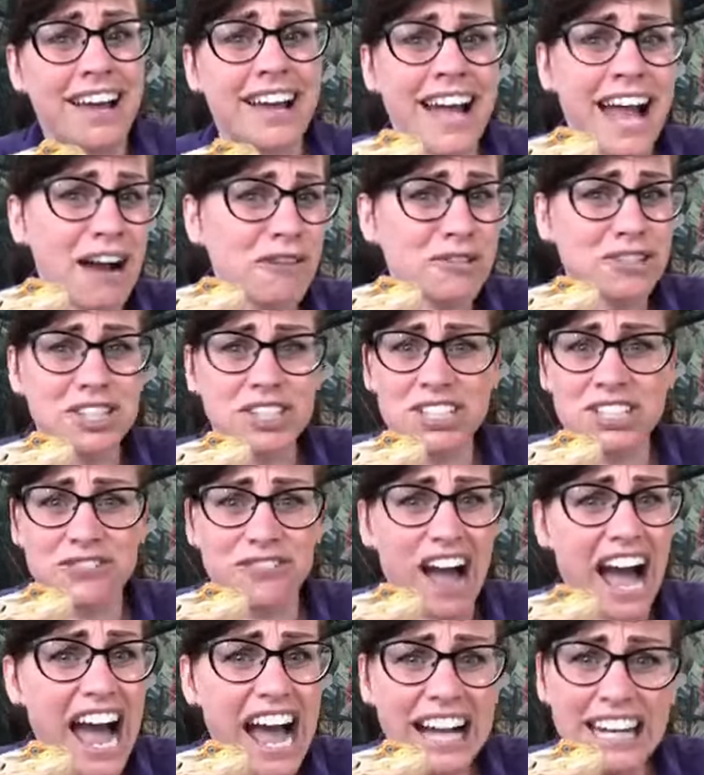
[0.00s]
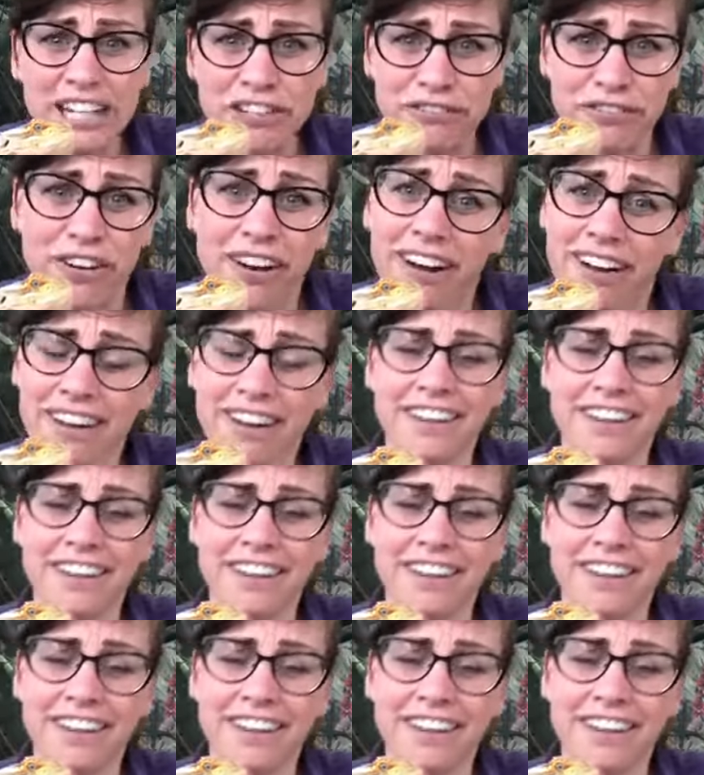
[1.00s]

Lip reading: how would you survive?